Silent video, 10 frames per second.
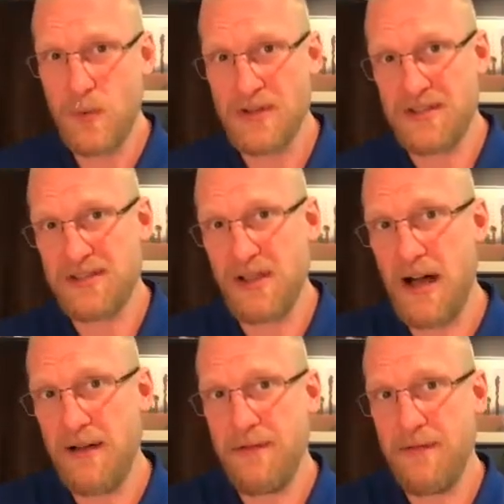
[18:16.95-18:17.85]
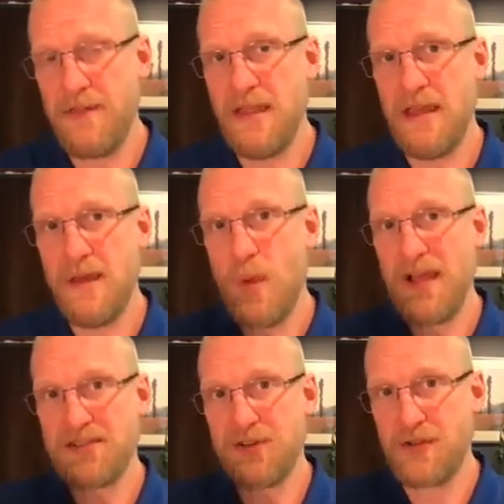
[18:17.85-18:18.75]
which is off of the
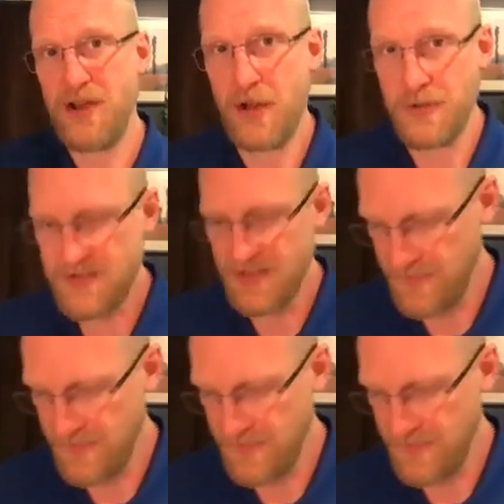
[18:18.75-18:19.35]
western coast of